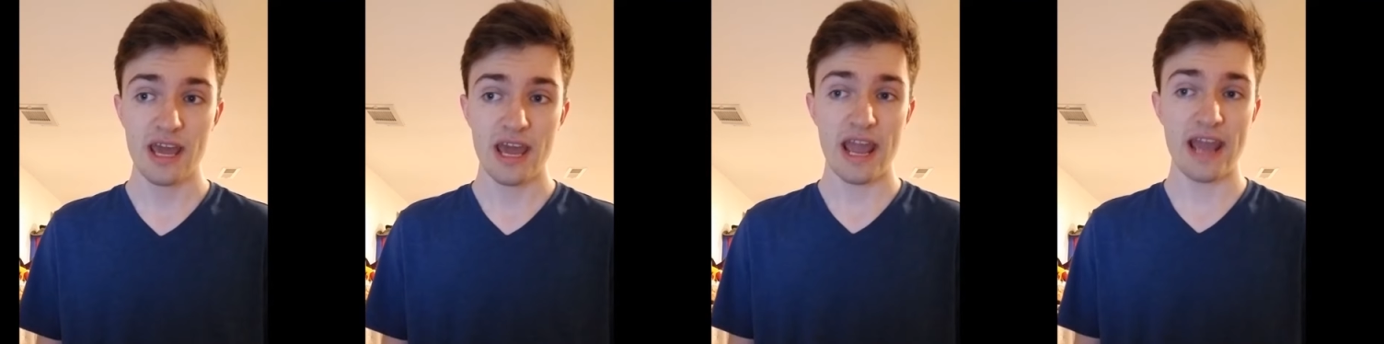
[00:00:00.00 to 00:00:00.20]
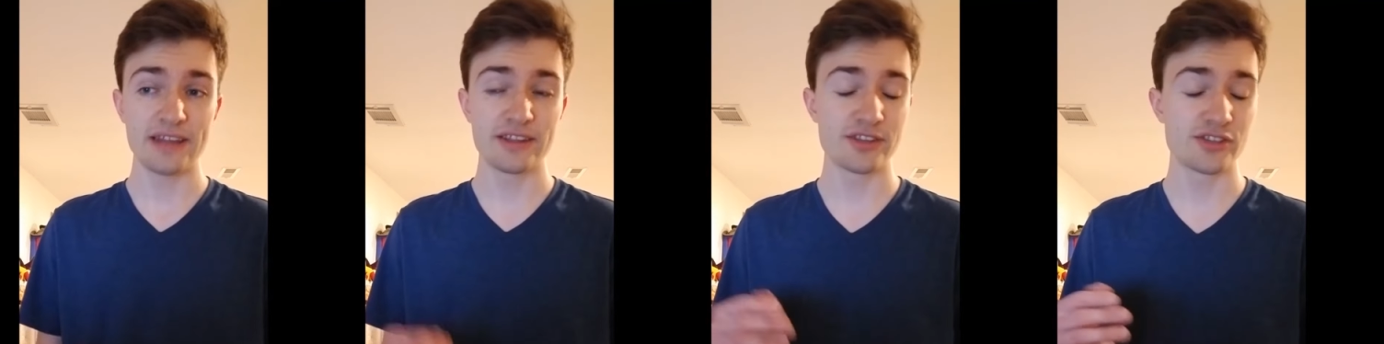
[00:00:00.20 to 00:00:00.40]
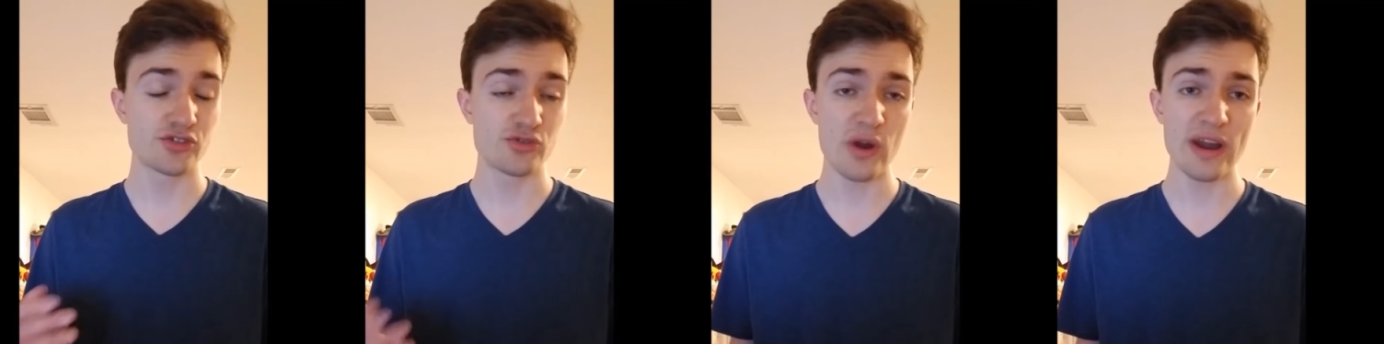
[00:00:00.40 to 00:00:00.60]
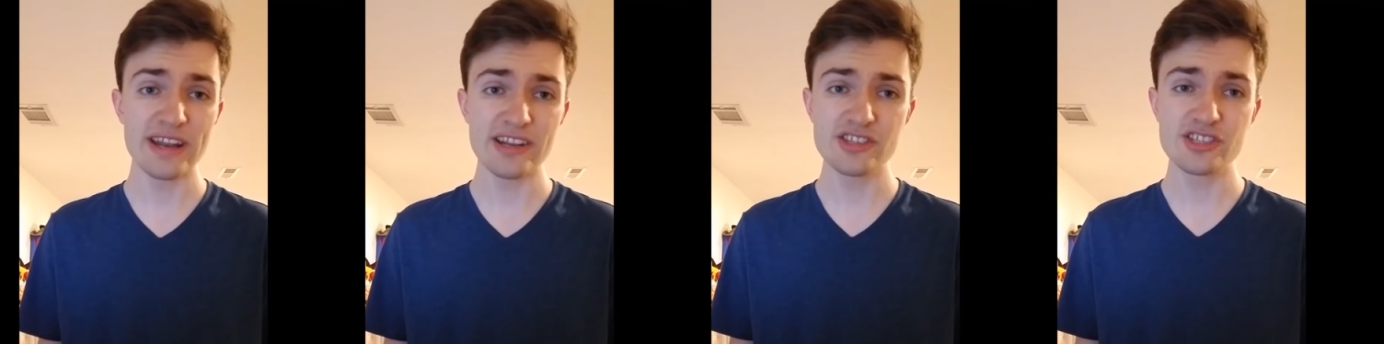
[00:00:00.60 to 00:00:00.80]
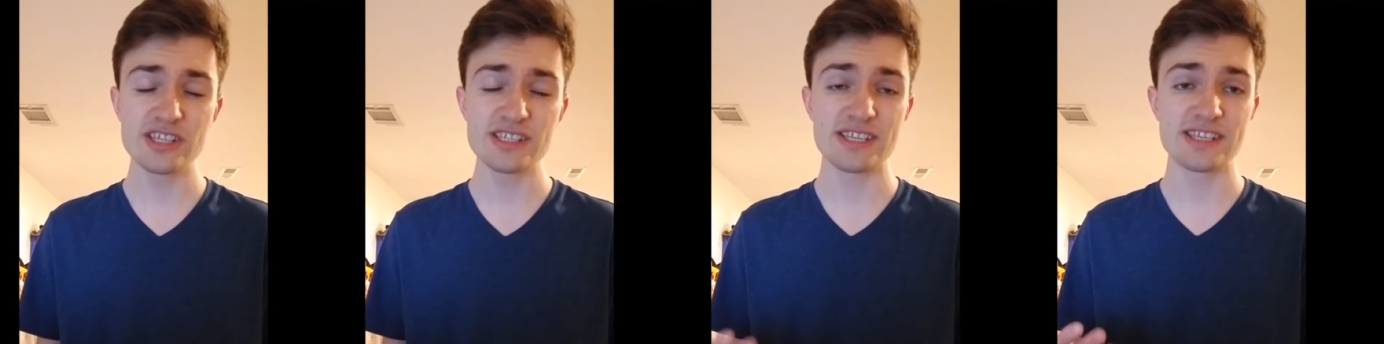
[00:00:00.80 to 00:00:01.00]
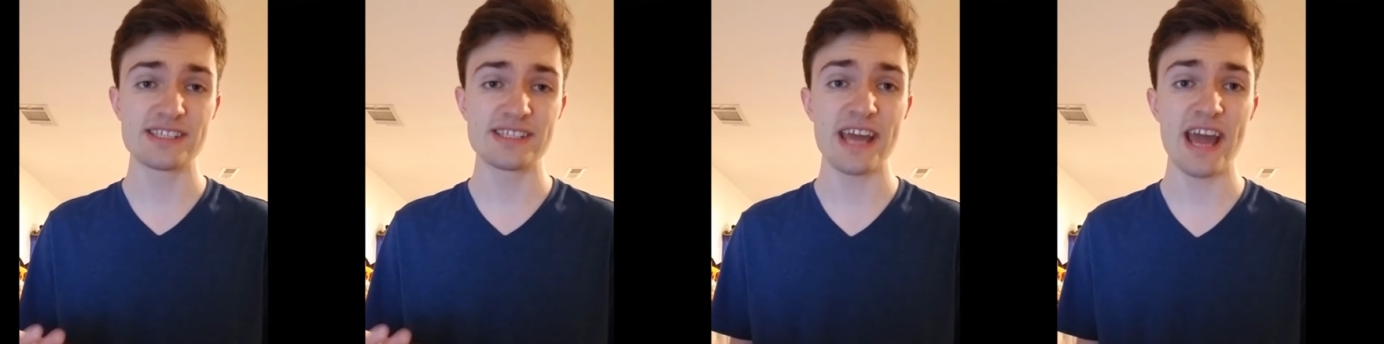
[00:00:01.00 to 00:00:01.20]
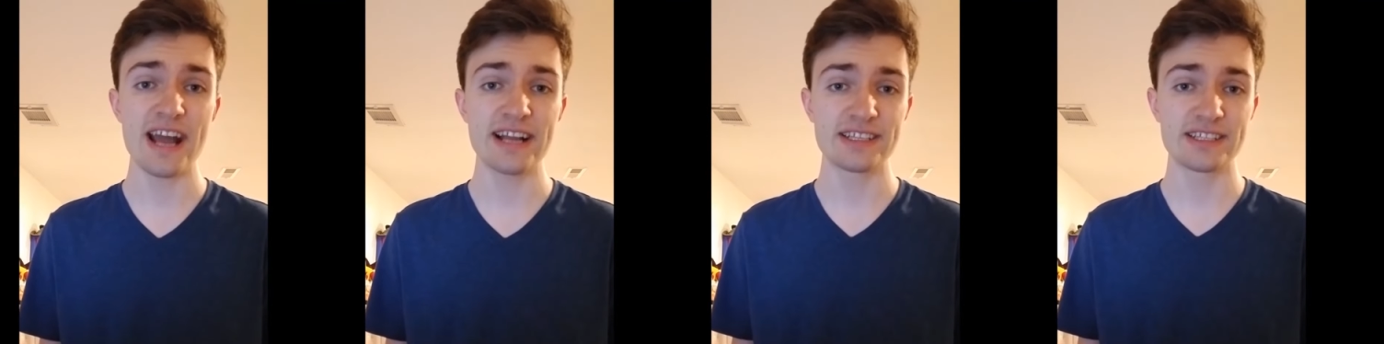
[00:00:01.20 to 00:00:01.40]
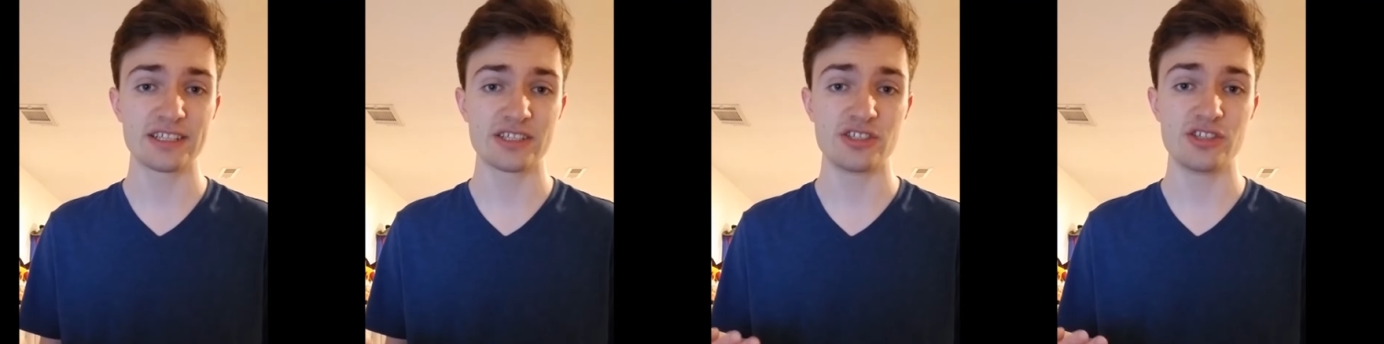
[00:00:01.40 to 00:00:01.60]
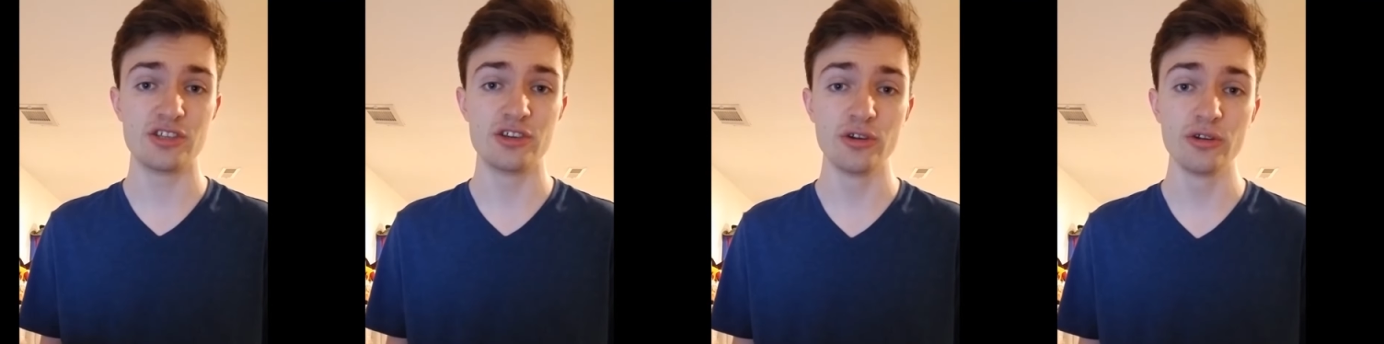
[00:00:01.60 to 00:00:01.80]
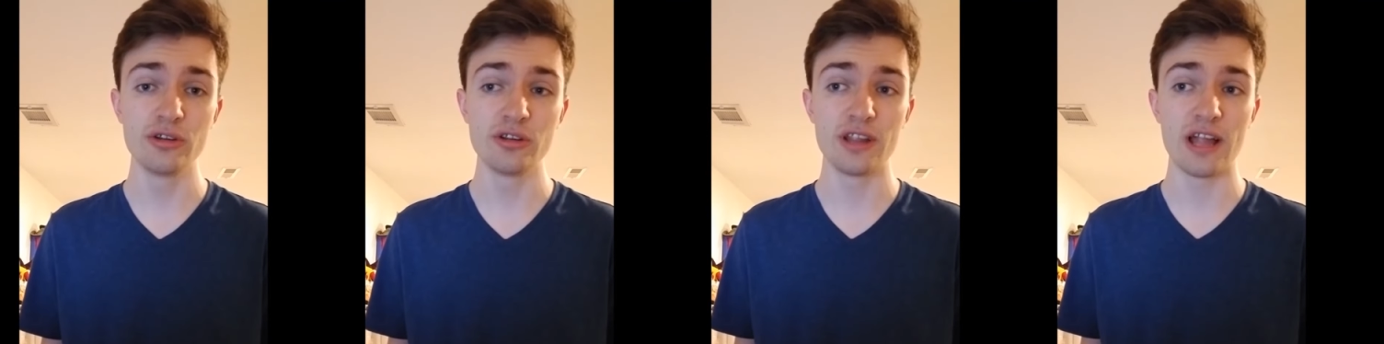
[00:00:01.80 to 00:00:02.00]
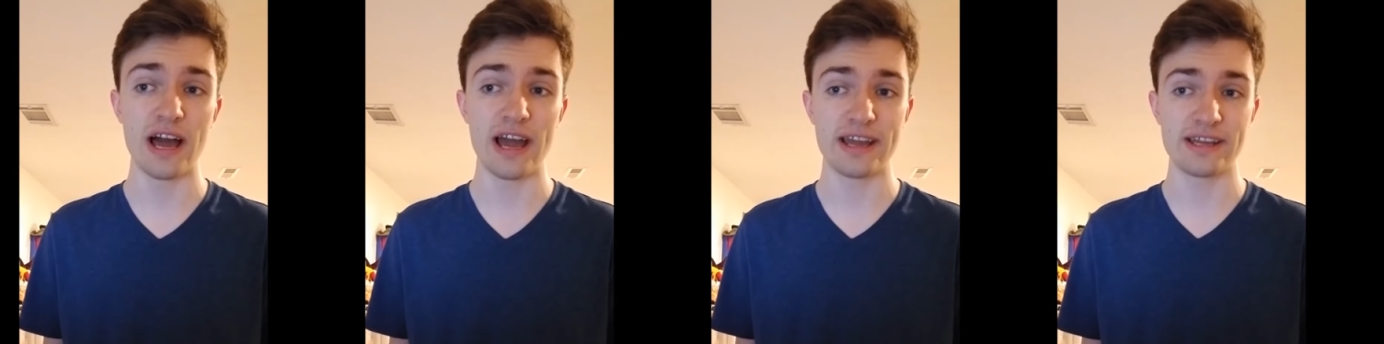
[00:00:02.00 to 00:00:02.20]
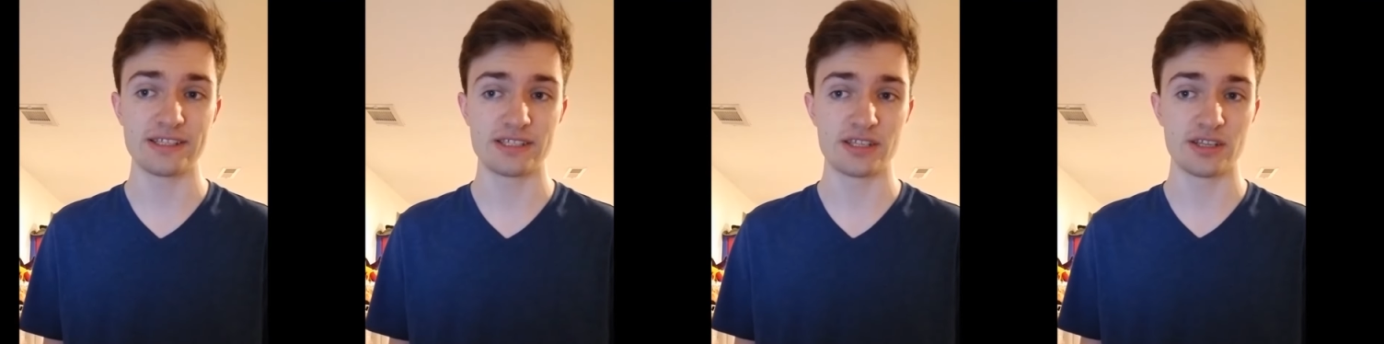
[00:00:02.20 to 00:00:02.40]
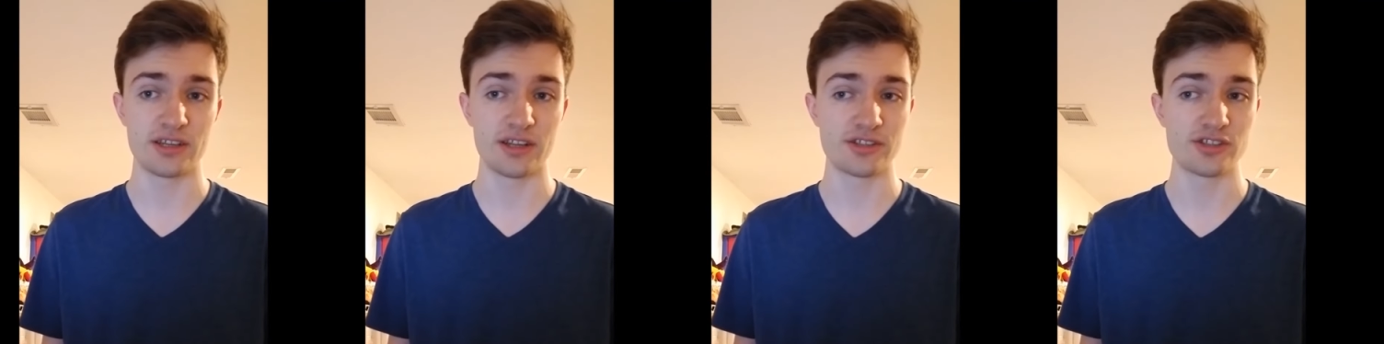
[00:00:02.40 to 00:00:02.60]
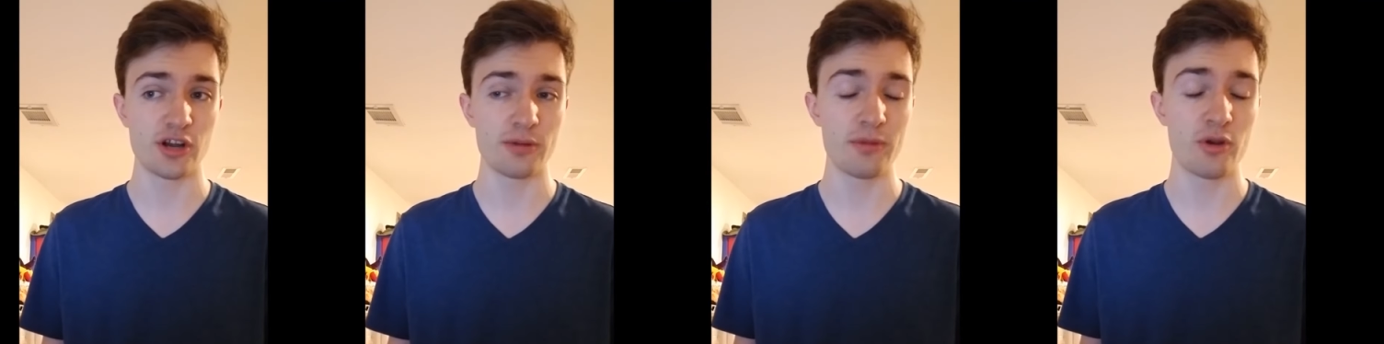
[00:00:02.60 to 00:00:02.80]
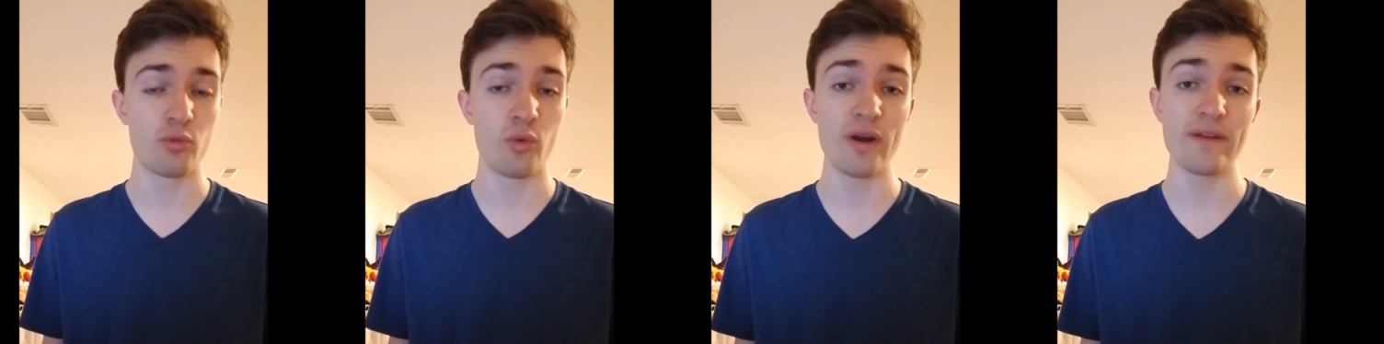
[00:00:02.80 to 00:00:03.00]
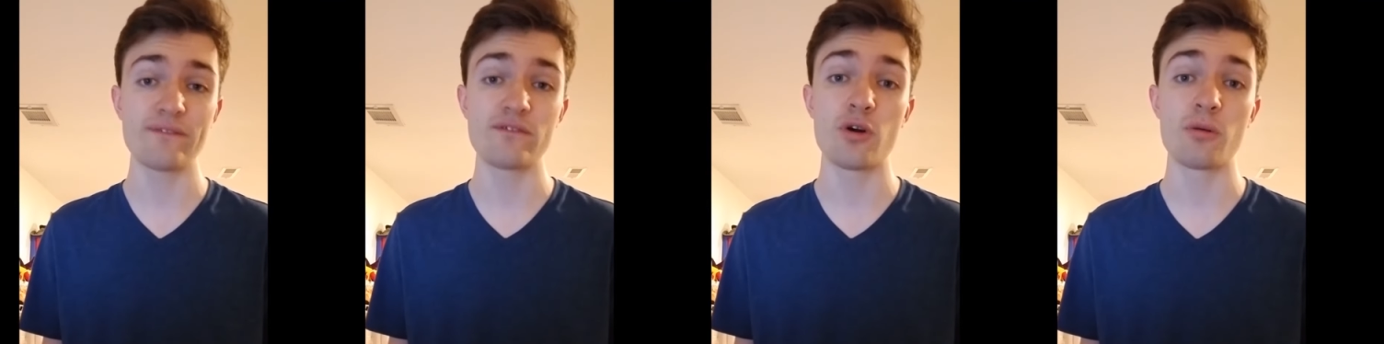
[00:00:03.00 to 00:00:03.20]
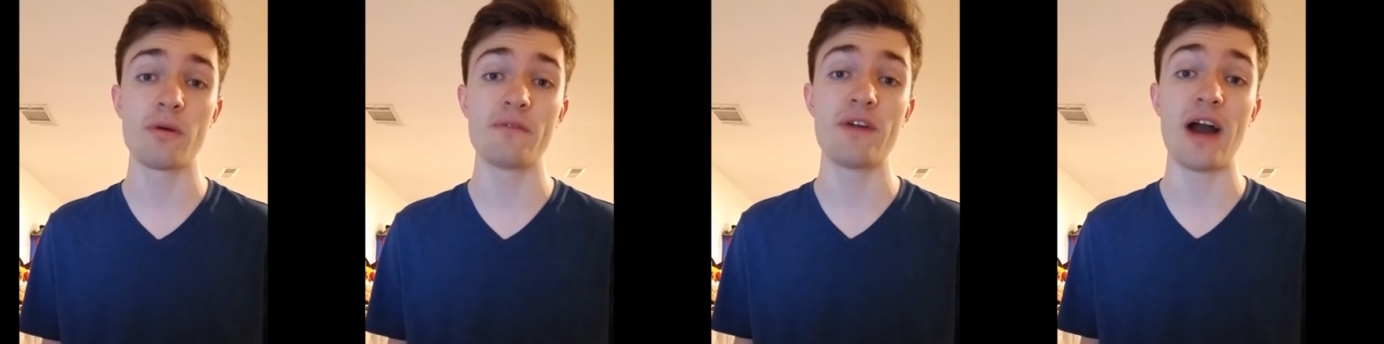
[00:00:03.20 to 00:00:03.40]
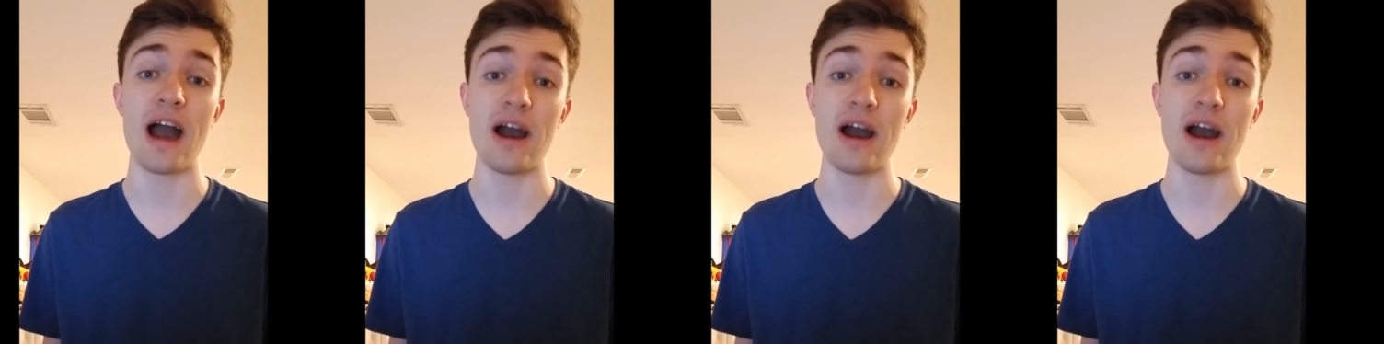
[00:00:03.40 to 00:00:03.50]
and the strategies and tactics utilized to determine what form of